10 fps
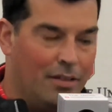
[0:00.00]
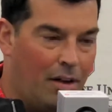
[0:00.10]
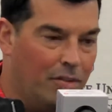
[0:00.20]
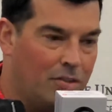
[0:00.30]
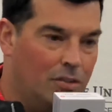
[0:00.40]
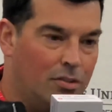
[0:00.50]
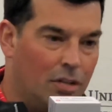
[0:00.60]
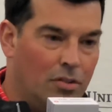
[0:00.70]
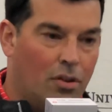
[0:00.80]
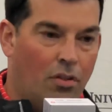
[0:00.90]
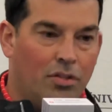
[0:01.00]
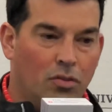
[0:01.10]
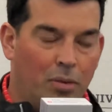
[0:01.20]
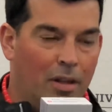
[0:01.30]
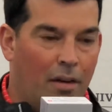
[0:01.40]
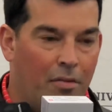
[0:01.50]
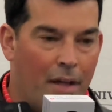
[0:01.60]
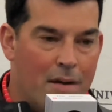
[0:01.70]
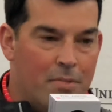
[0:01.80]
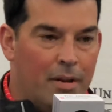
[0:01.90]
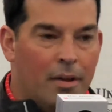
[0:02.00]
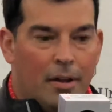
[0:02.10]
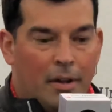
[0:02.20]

love us as coaches. We love them.